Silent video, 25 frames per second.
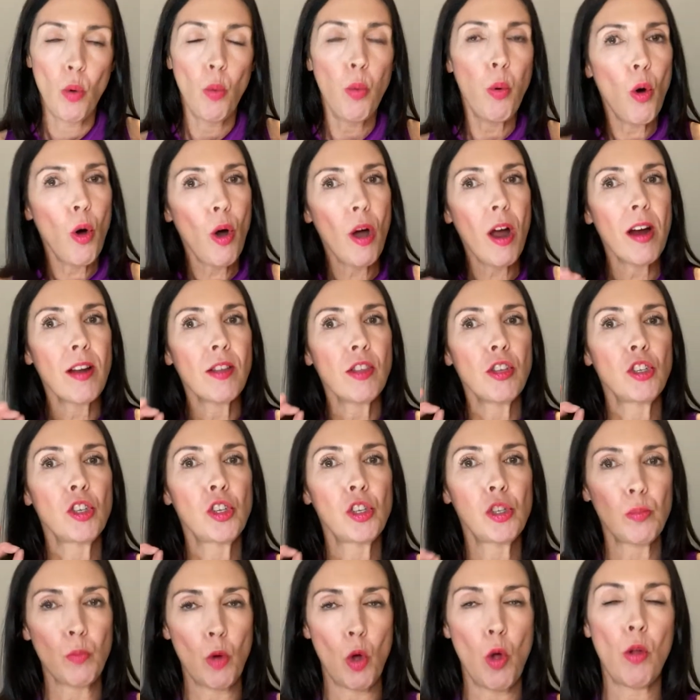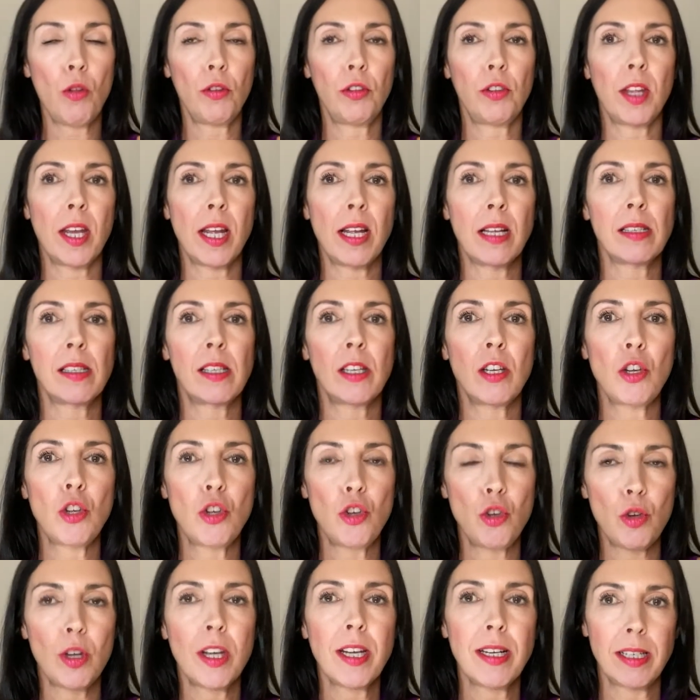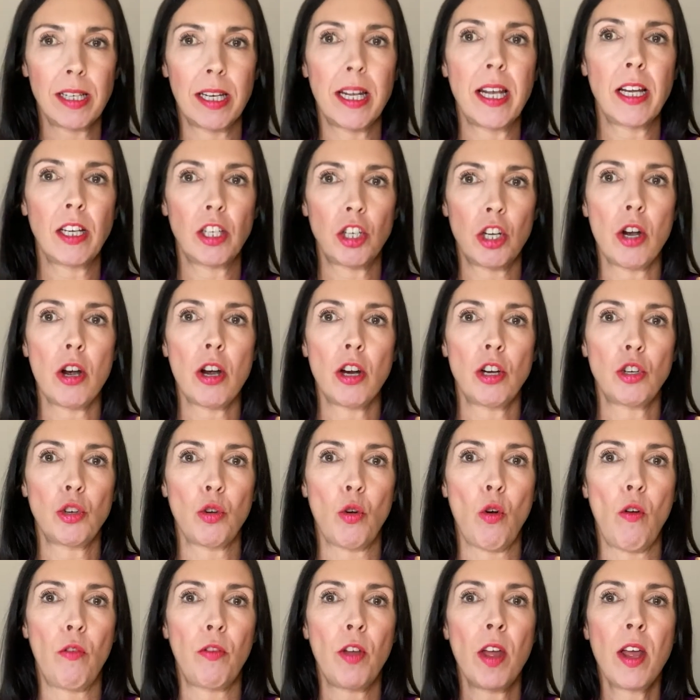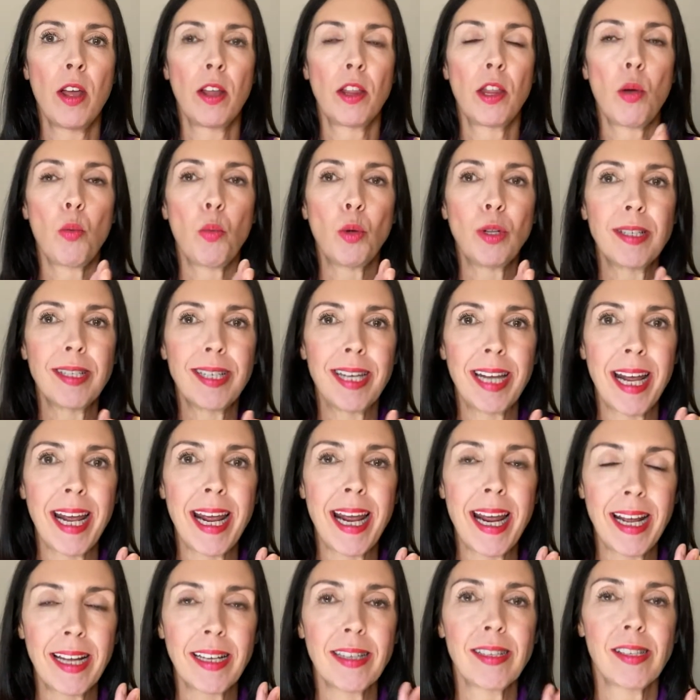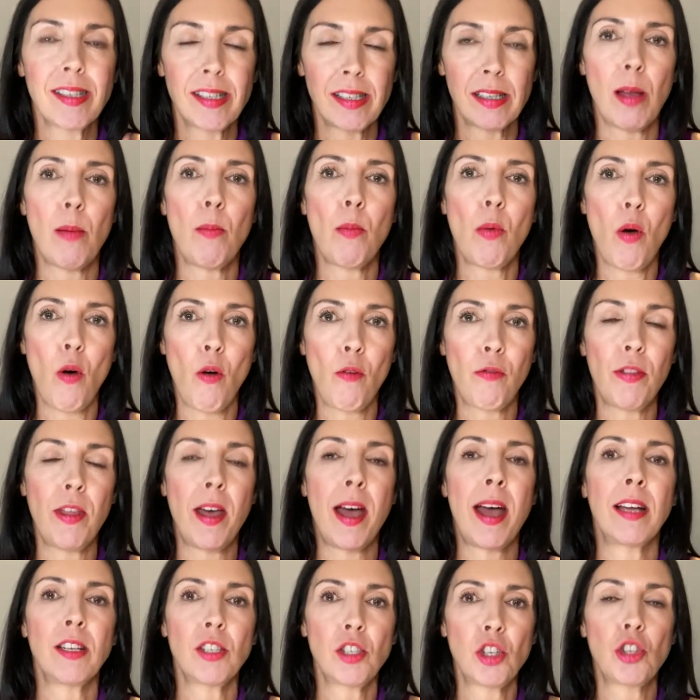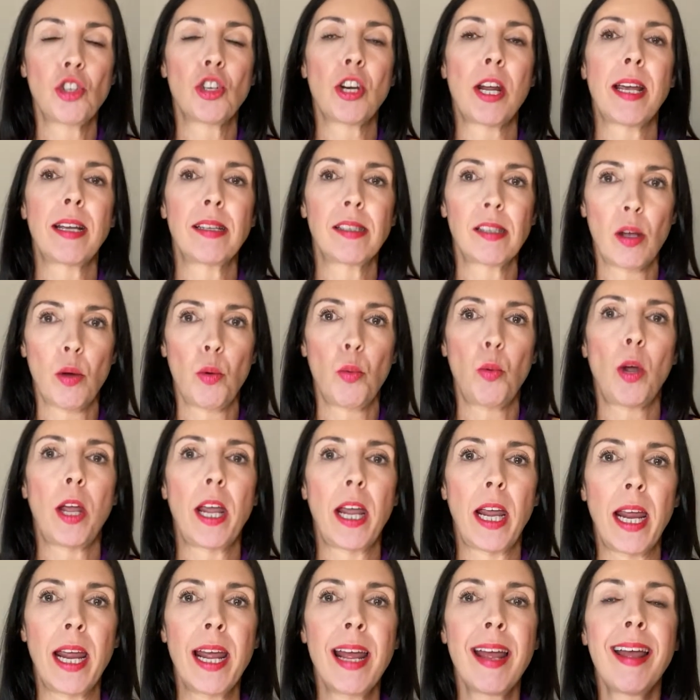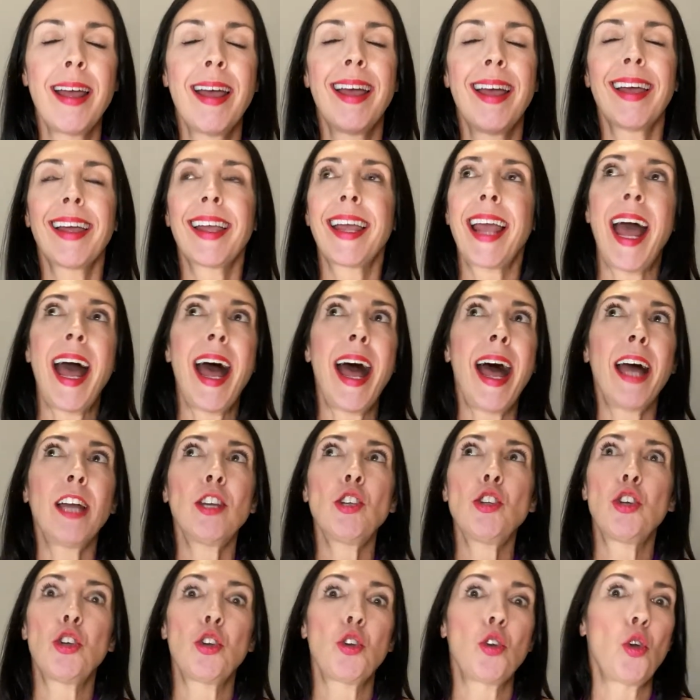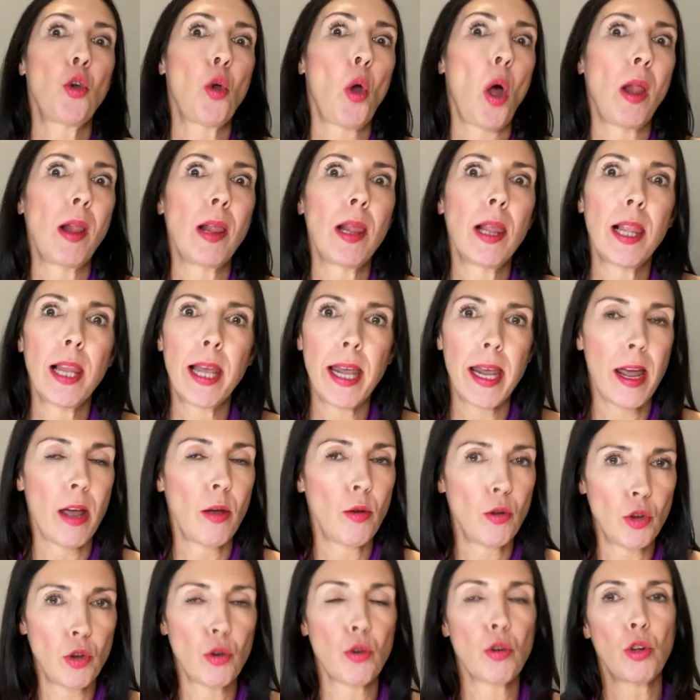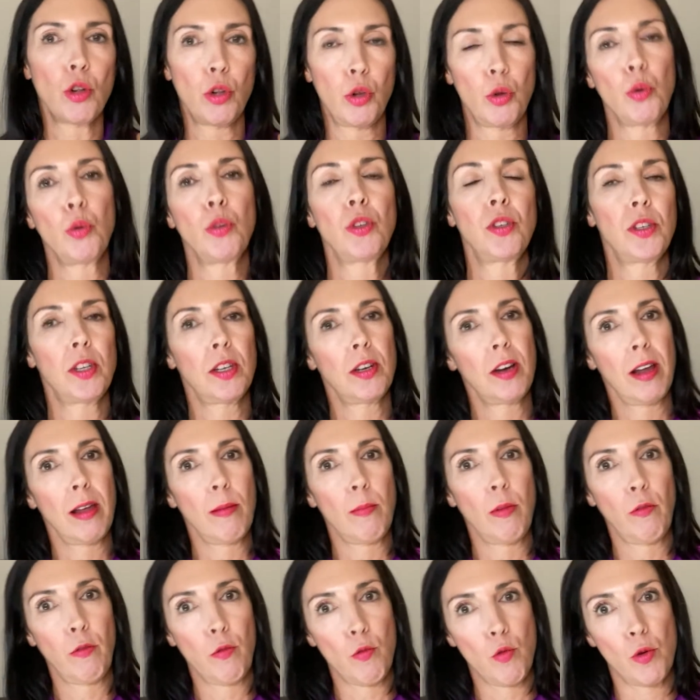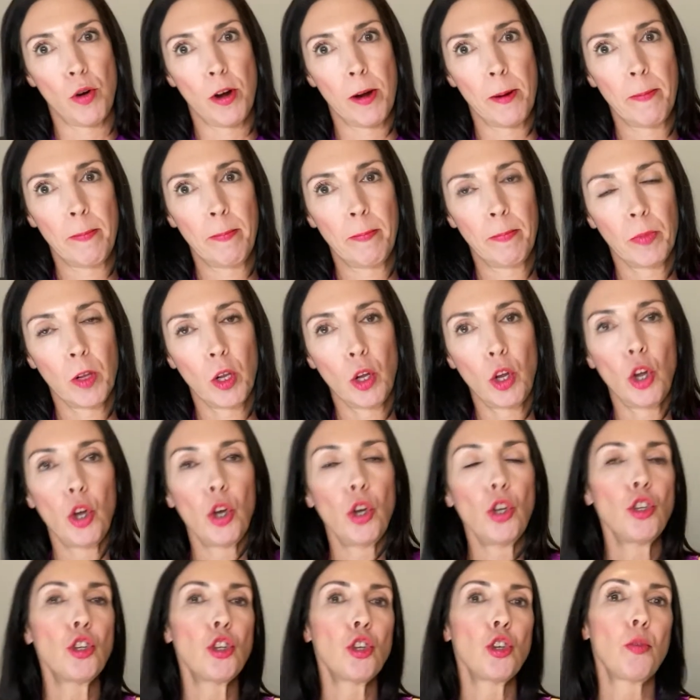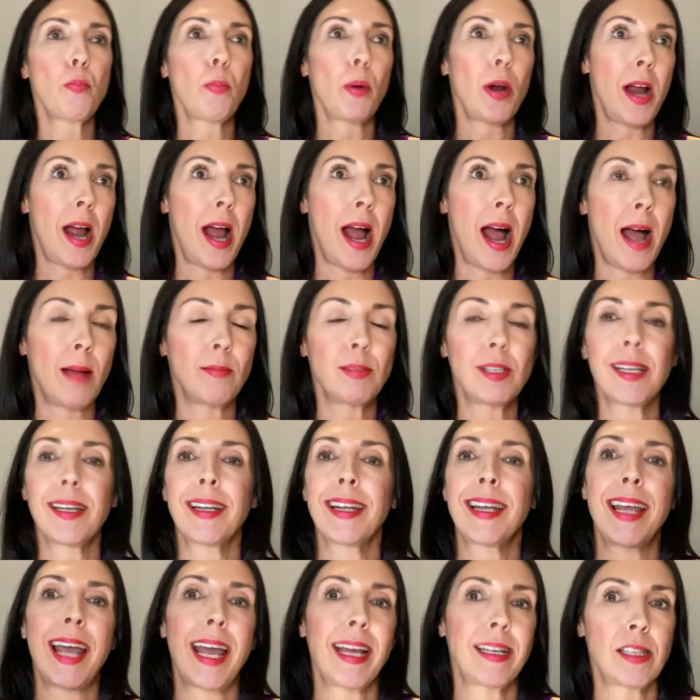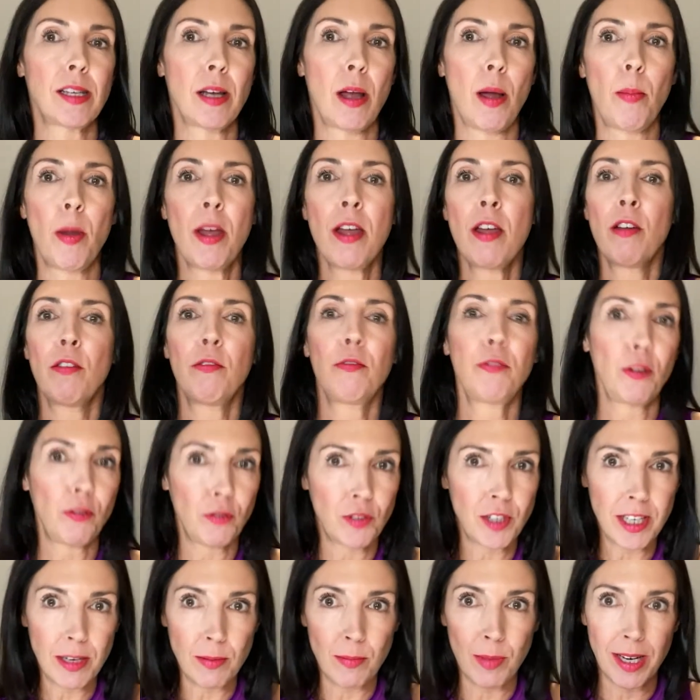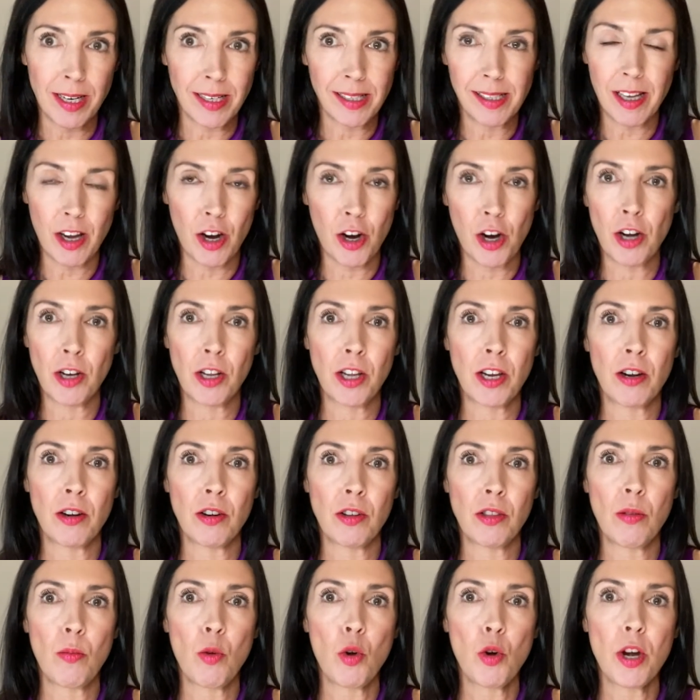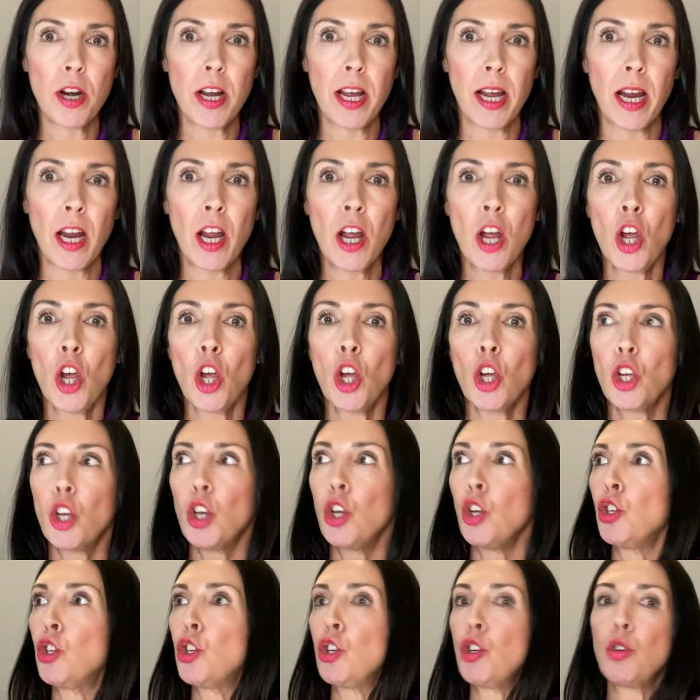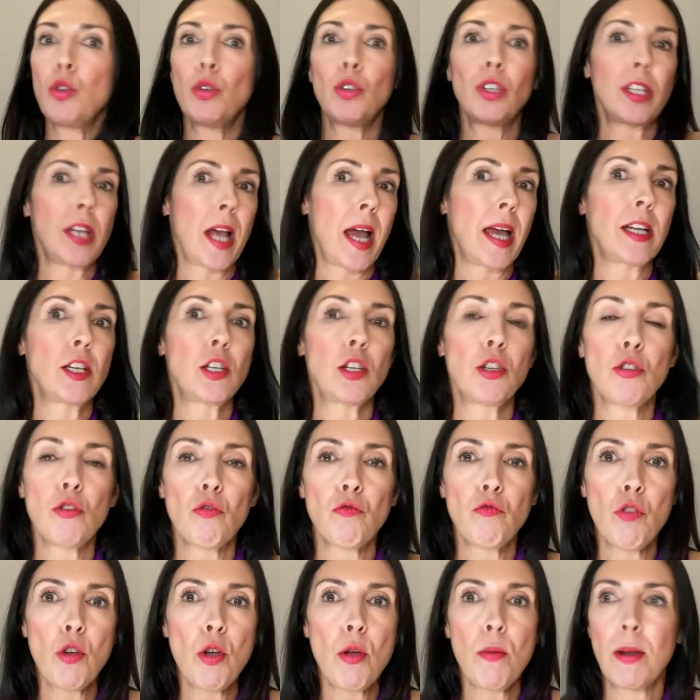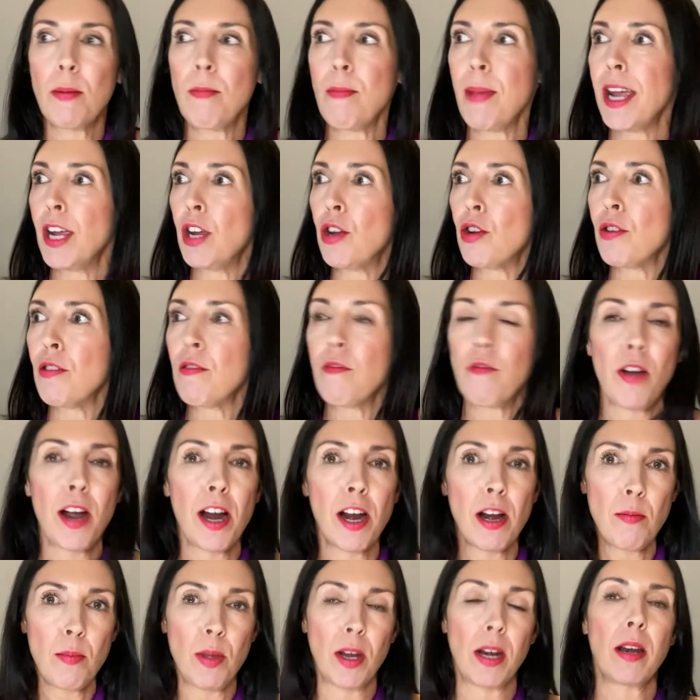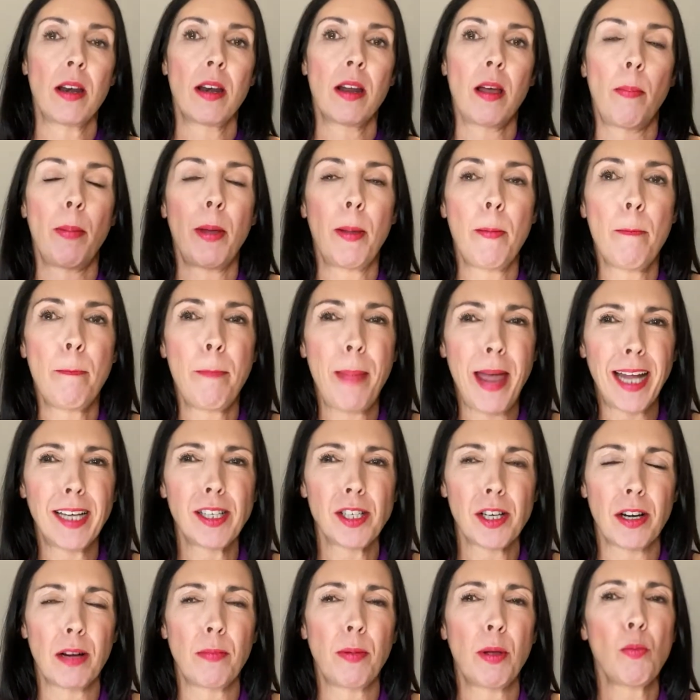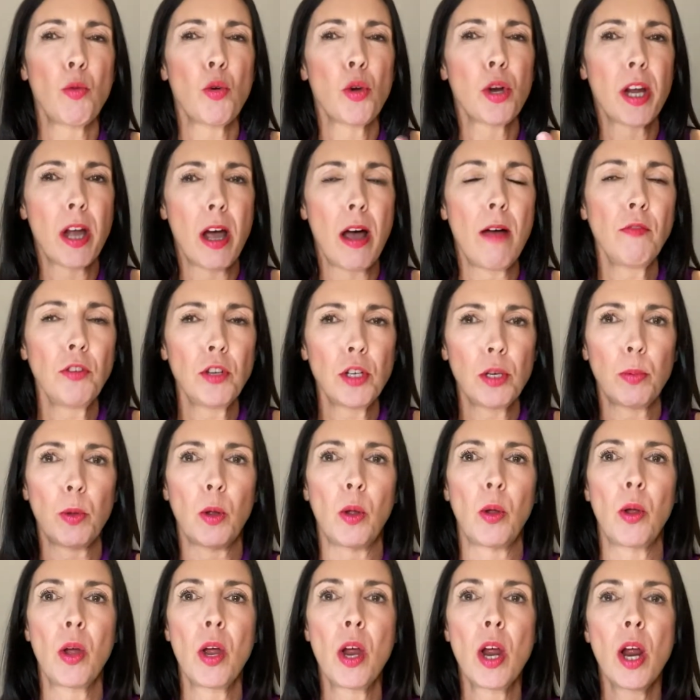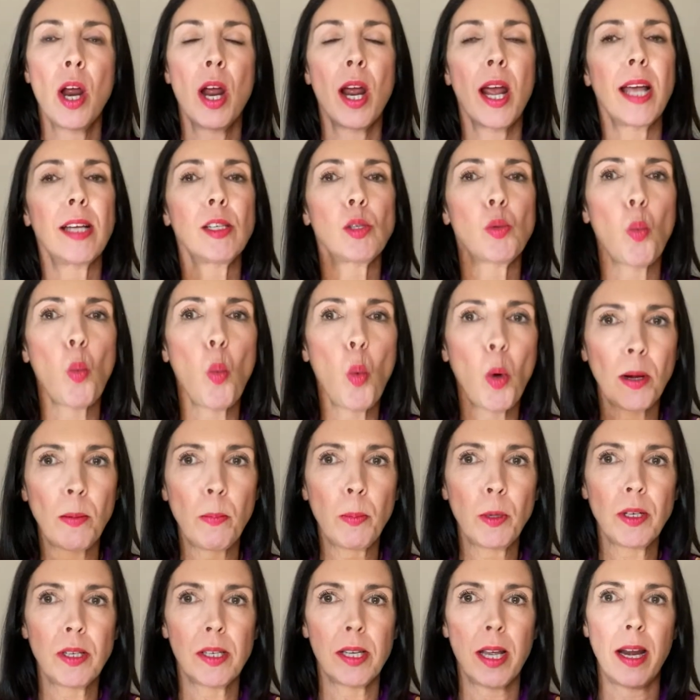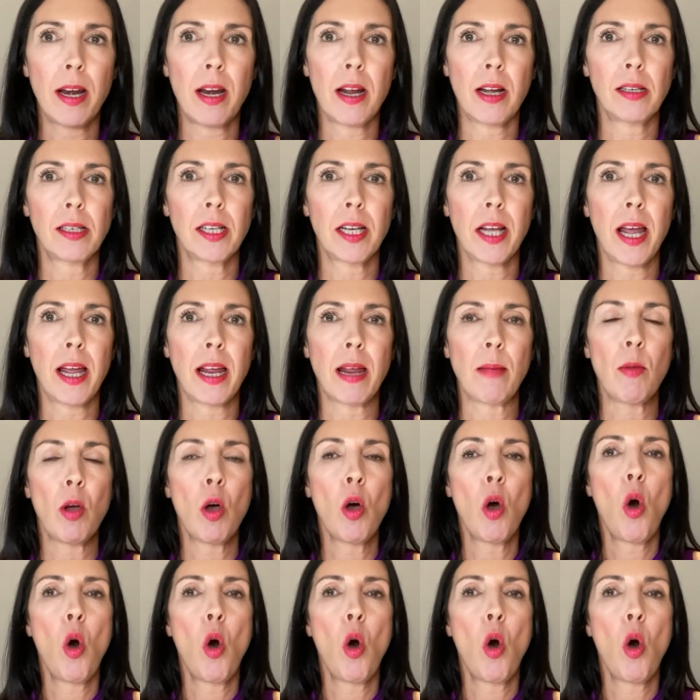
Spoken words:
What are the small things that you can take charge of that will take some of that stress away? Can you lay out your clothes the night before? Could you perhaps get up 15 minutes earlier in the morning? Could you tidy your room and make your environment a bit better and a bit more comfortable? It's 1% at a time.